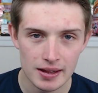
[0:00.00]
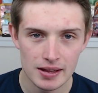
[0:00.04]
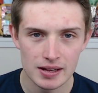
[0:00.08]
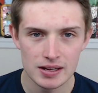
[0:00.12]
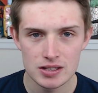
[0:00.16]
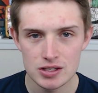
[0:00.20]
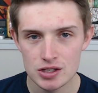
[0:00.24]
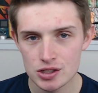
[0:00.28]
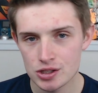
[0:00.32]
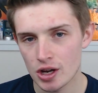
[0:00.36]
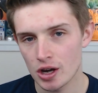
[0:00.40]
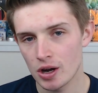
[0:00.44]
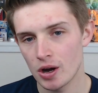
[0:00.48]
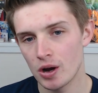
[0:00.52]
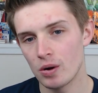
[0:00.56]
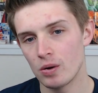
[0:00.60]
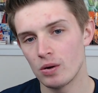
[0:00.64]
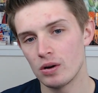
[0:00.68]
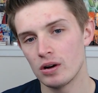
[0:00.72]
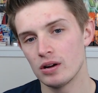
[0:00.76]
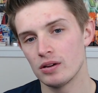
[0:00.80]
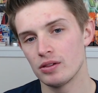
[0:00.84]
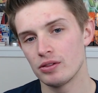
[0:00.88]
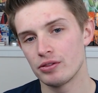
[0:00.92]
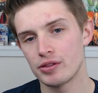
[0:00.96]
So
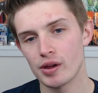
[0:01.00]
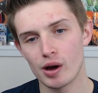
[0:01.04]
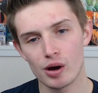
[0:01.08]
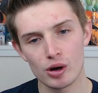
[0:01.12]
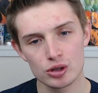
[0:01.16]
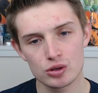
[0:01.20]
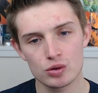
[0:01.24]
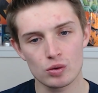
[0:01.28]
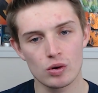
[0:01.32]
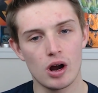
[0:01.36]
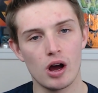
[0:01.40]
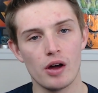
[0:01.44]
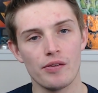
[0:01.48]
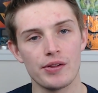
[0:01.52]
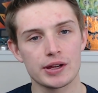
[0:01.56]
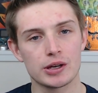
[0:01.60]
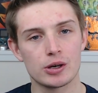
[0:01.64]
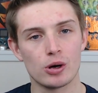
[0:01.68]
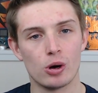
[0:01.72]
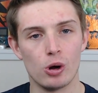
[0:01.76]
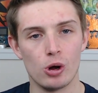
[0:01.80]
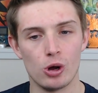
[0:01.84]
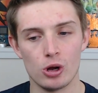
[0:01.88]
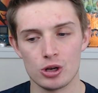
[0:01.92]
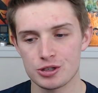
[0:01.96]
those were all the
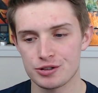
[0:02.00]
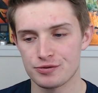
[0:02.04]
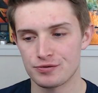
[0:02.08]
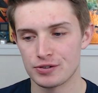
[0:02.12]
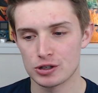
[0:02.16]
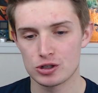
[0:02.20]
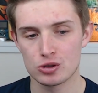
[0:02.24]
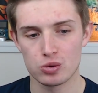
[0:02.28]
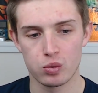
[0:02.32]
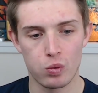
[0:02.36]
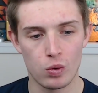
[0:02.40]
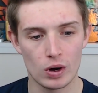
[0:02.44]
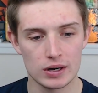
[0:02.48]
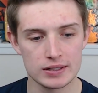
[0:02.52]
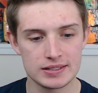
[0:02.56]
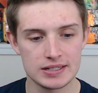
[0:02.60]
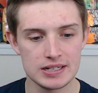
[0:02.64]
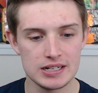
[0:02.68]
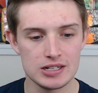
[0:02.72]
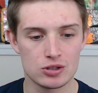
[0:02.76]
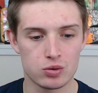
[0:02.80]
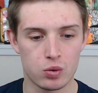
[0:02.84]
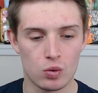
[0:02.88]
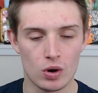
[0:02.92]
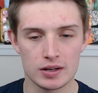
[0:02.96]
goals for
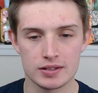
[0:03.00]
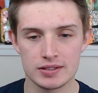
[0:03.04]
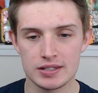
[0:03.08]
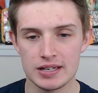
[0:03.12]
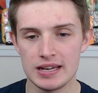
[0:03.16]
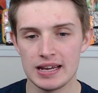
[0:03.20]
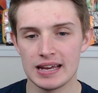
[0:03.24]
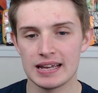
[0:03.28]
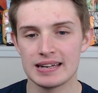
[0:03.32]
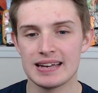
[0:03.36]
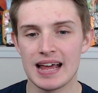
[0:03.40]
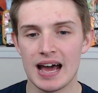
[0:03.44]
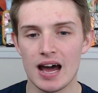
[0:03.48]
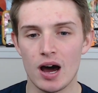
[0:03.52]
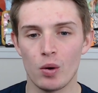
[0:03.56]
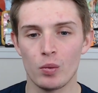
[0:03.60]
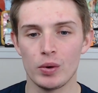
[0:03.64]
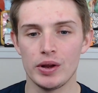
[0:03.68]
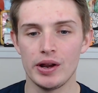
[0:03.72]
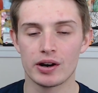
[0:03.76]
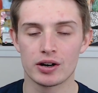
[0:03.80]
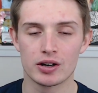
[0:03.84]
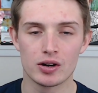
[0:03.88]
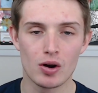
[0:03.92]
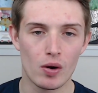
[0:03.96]
2020, and now
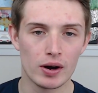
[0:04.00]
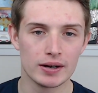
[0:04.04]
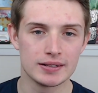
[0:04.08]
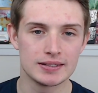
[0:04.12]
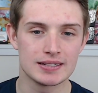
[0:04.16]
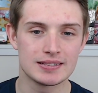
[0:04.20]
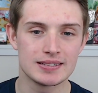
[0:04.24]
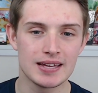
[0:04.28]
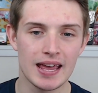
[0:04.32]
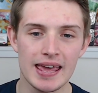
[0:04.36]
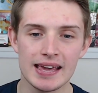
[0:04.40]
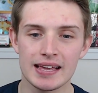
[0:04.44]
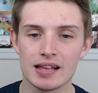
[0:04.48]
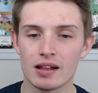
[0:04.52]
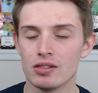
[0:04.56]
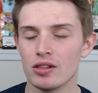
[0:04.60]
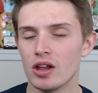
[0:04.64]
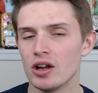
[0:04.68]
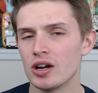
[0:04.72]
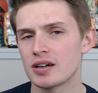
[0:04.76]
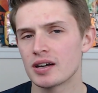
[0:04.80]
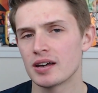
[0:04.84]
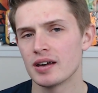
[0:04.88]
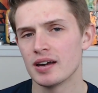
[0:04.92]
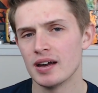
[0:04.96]
we are going to take a
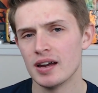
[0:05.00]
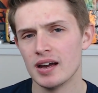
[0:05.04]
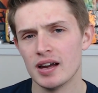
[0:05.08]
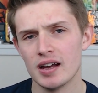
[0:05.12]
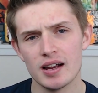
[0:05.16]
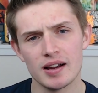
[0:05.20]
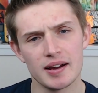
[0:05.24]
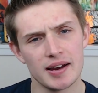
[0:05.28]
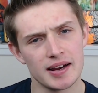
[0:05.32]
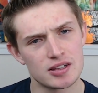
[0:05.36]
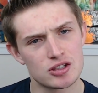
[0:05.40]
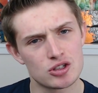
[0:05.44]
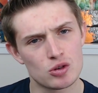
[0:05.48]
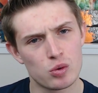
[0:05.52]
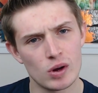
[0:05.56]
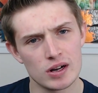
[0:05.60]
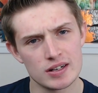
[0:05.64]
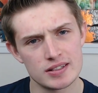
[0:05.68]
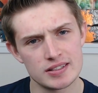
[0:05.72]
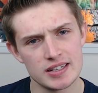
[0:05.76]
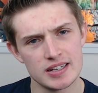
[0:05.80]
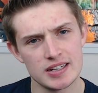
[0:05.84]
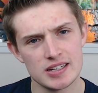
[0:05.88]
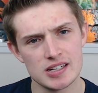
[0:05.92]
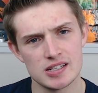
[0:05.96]
look at
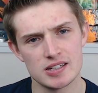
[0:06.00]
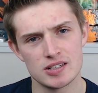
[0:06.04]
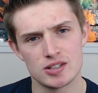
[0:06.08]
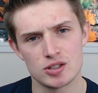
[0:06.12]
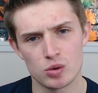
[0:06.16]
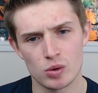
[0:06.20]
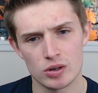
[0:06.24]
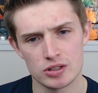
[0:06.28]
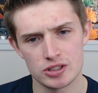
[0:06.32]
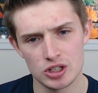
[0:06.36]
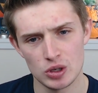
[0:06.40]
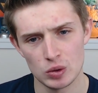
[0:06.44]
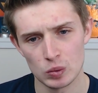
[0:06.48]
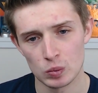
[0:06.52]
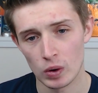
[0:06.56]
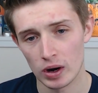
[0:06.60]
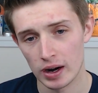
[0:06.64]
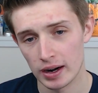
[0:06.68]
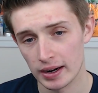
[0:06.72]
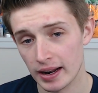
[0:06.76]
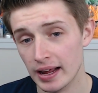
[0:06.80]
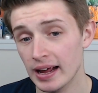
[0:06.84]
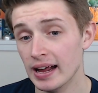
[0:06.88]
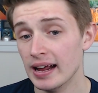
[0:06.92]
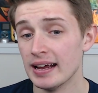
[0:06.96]

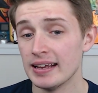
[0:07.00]
2021.